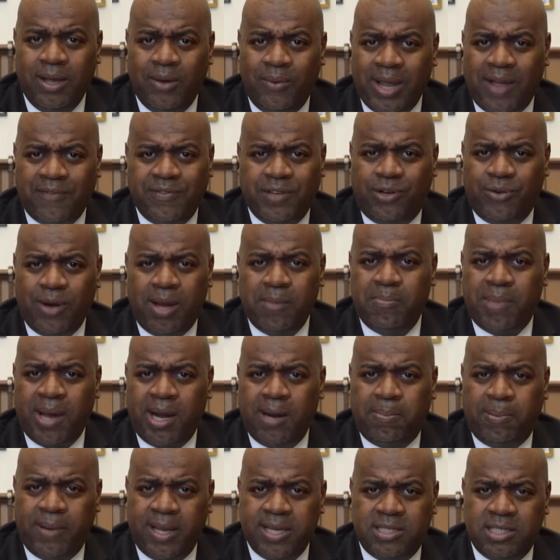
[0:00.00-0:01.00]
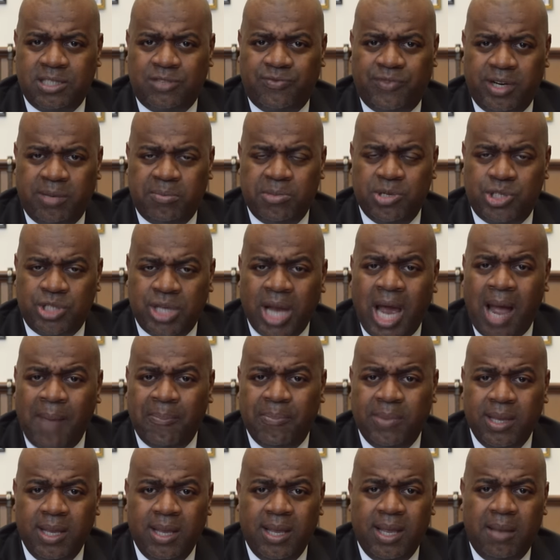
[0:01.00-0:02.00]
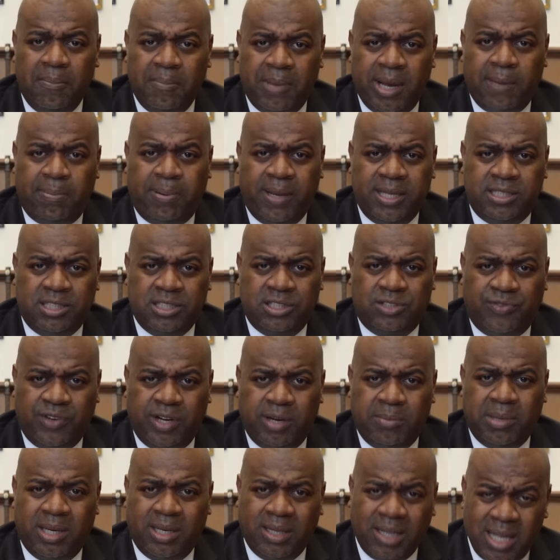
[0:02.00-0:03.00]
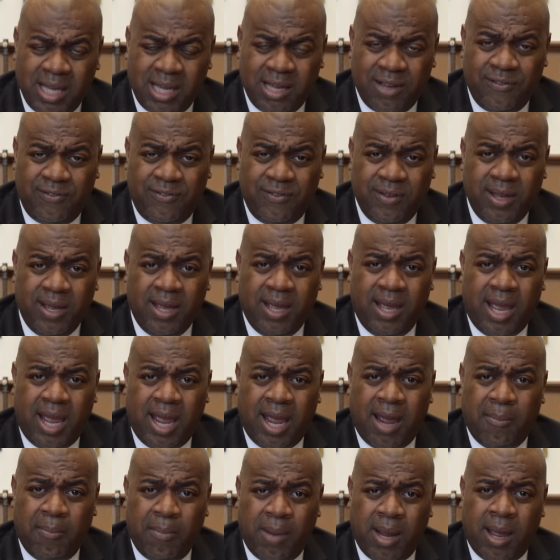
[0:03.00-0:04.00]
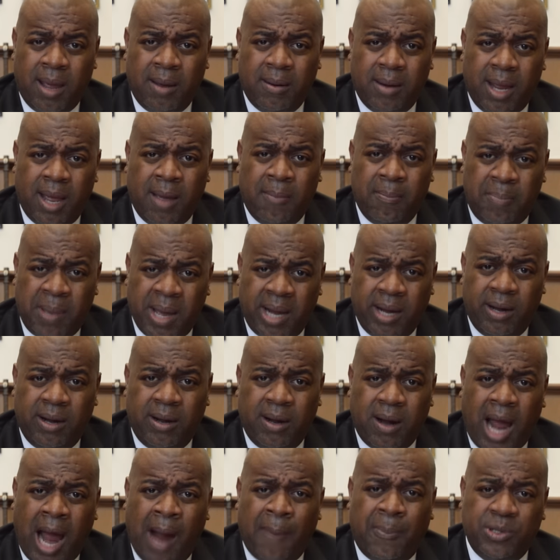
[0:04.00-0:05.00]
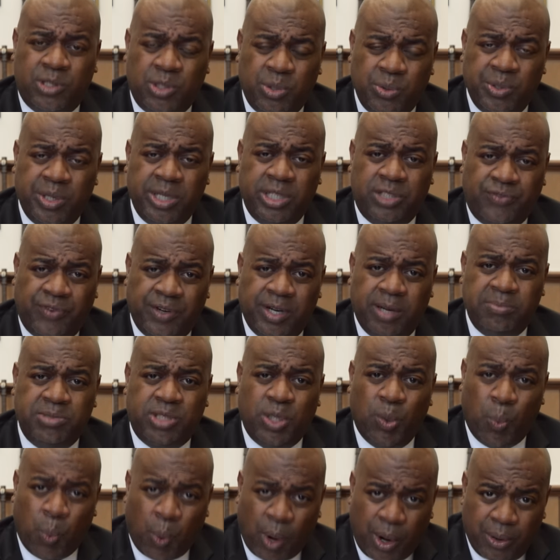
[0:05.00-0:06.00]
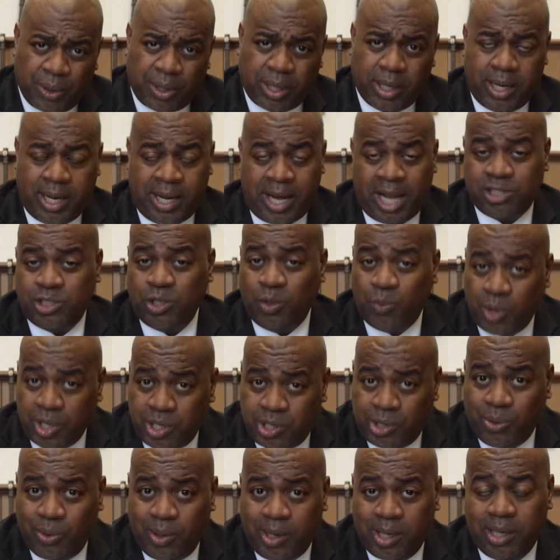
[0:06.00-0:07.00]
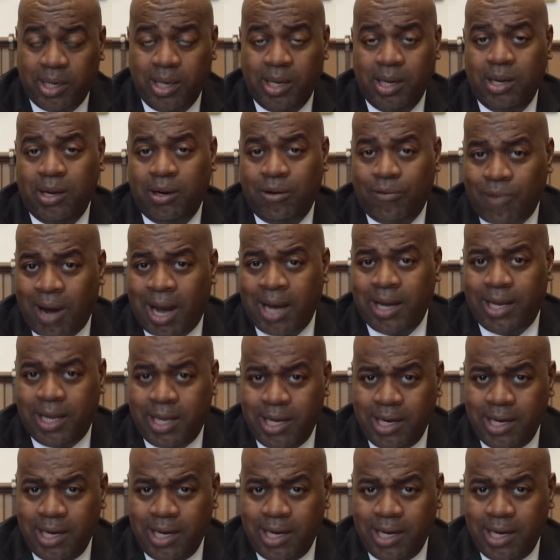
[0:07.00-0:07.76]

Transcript: We have to create better places for them to shop, better places for them to live, and better opportunities for them to work. And that's what we're doing right